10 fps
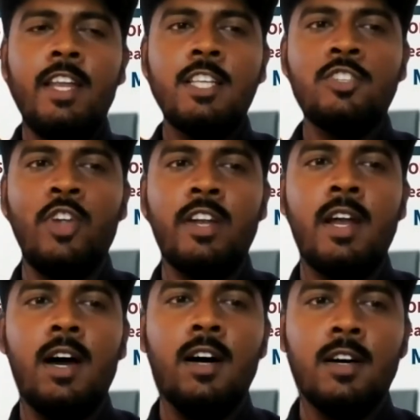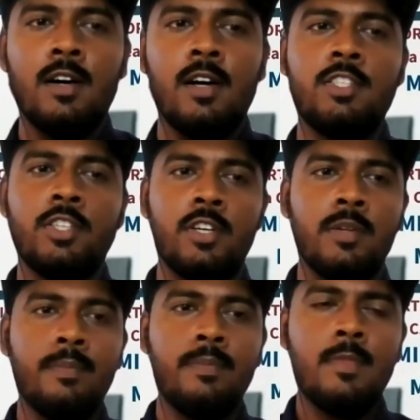it has created a
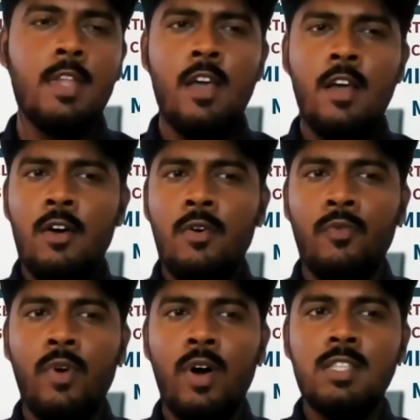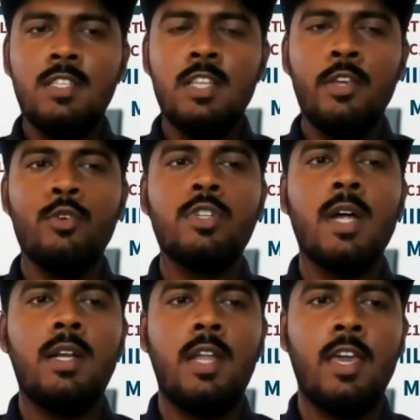culture. Once you
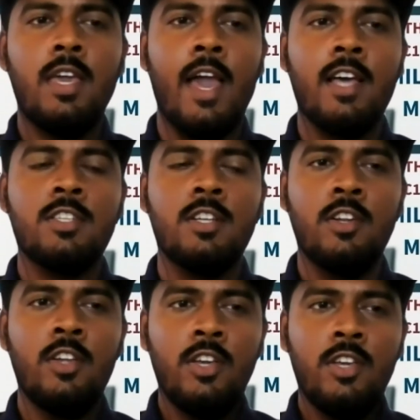start taking action,